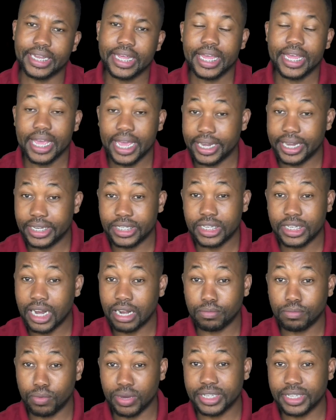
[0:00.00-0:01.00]
additional
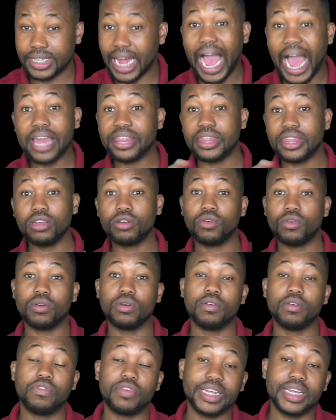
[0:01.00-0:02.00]
points. I think,
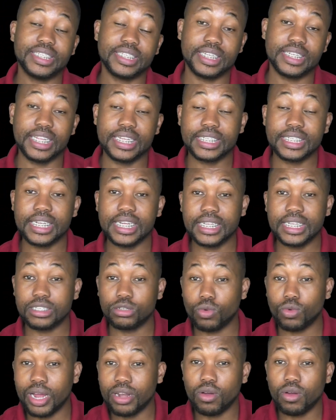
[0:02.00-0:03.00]
friends, this is one
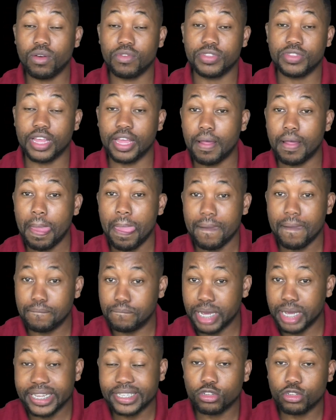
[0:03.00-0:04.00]
of the
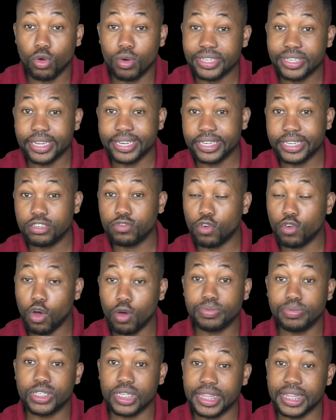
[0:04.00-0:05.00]
best alternative options
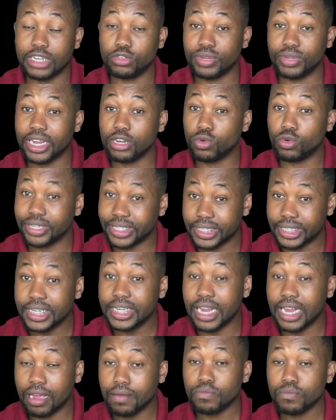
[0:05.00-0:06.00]
that you can consider
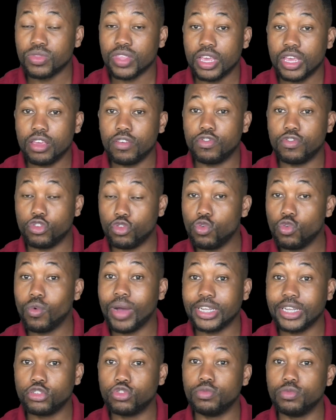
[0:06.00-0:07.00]
if you want to
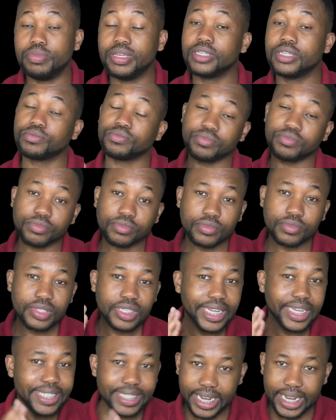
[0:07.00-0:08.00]
be
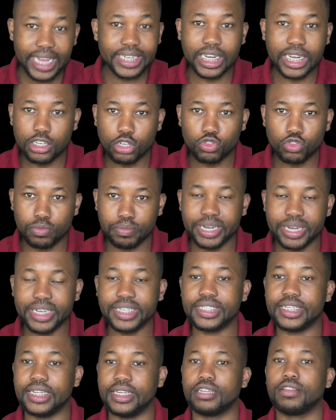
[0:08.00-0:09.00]
selected into medicine.
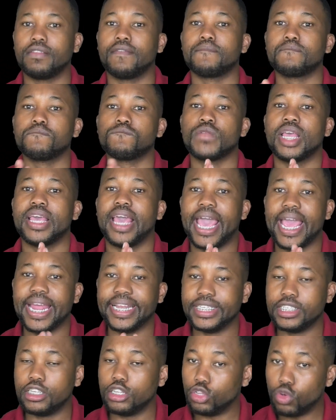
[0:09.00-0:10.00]
And
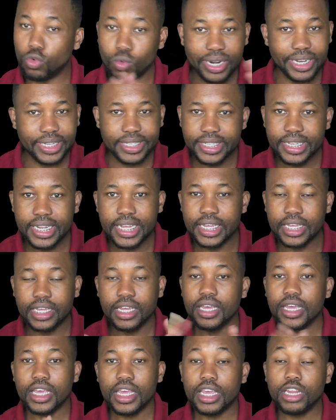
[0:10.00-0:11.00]
you will see,
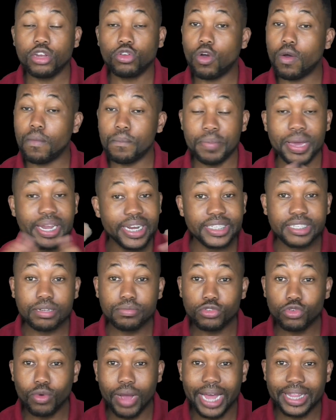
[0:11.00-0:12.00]
in comparison to
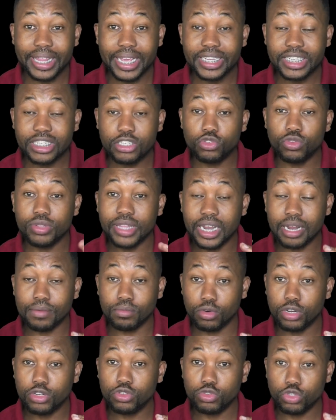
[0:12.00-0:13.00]
other institutes that I'm going to
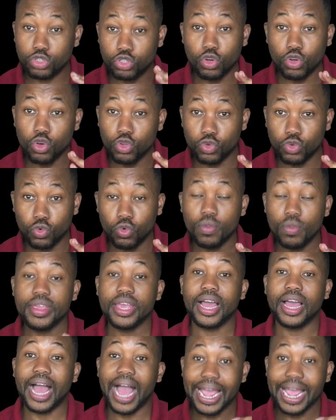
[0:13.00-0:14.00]
show you
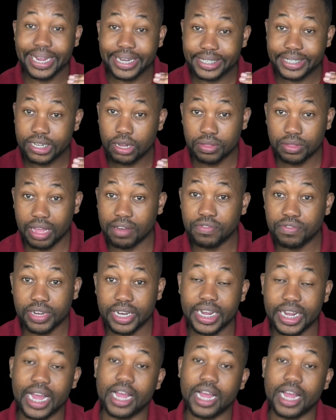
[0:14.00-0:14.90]
in South Africa,